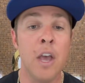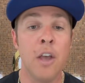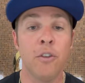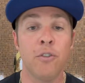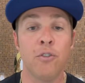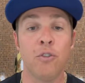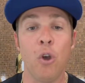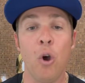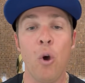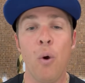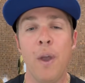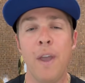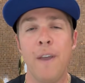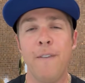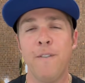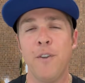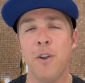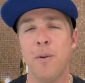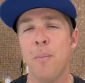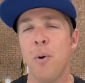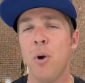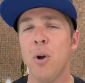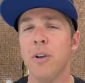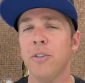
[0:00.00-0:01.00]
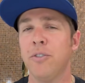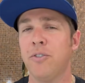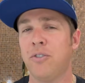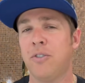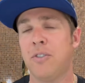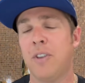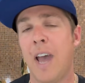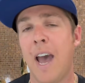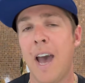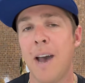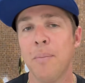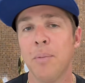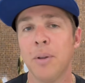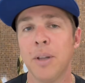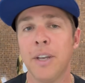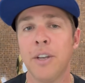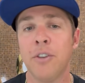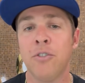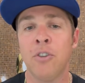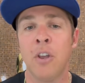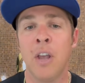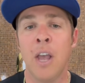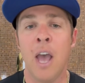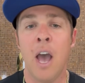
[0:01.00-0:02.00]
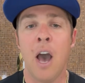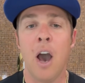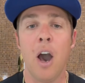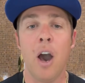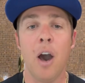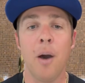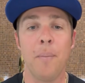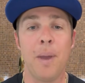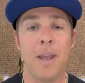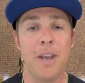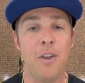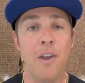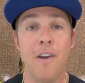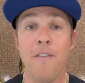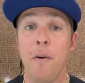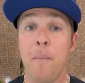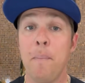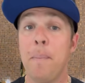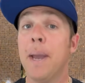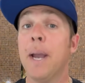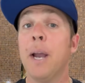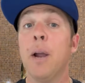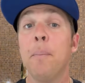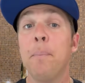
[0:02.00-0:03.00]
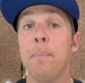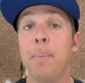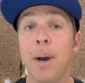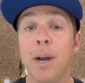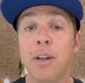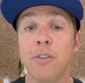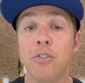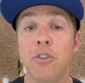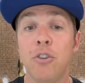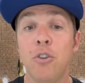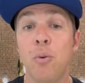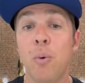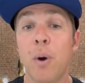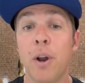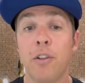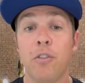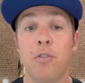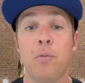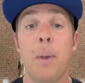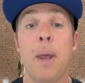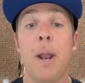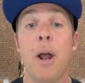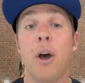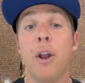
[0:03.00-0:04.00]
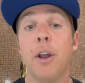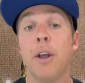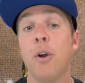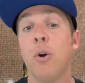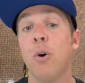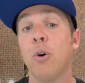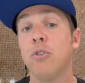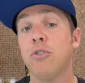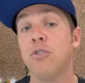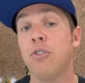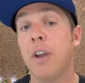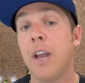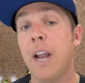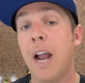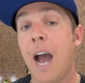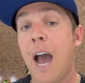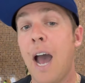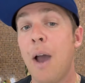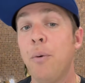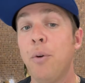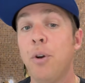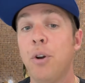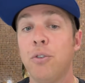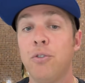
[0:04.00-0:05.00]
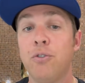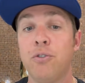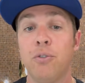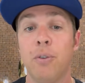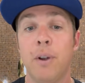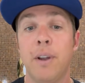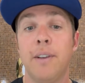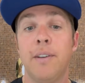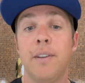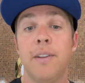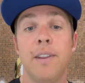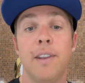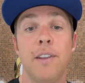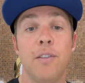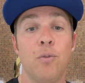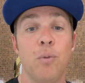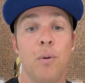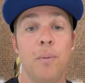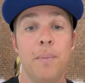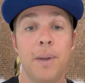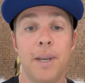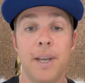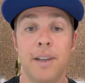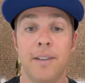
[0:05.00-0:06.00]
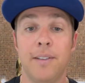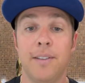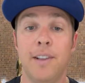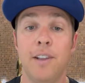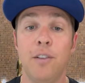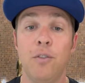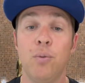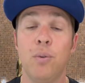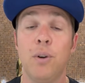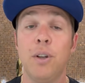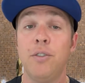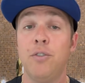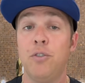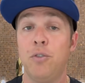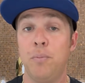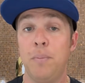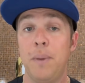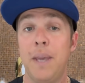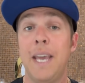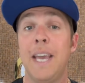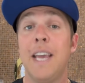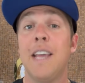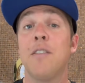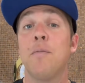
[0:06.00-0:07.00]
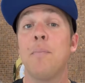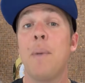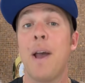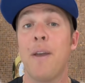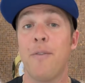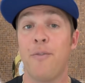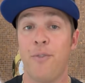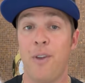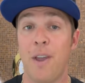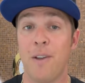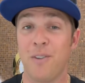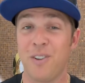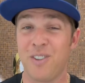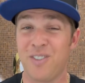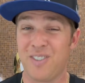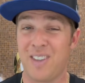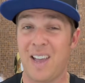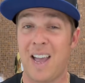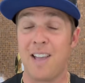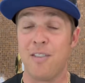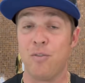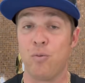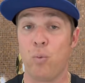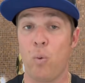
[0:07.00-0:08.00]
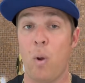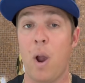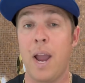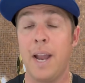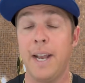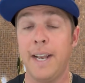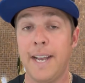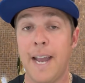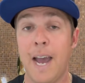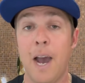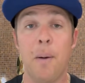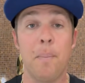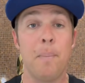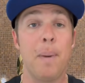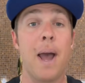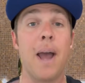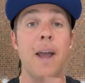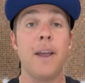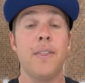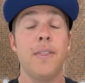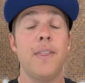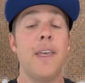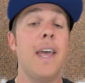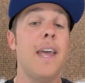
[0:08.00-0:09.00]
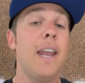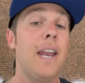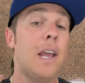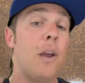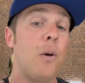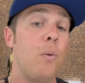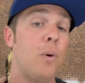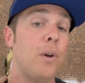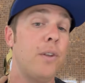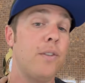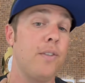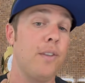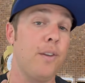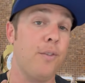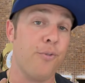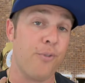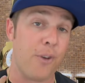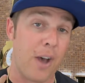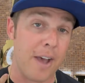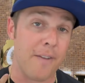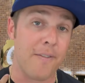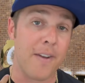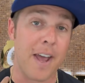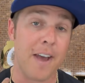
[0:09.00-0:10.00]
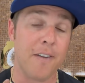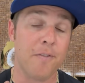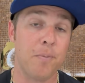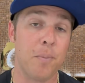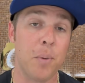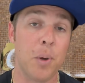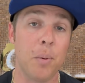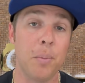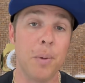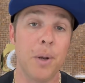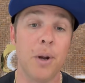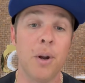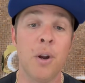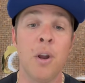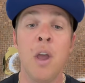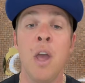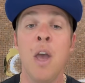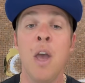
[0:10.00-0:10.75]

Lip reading: So if you're more established, and you have a bigger budget you want to spend on a gold chain, I would go straight to this one because this one to me is my favorite size right now. Back then it was the 5.5 millimeter,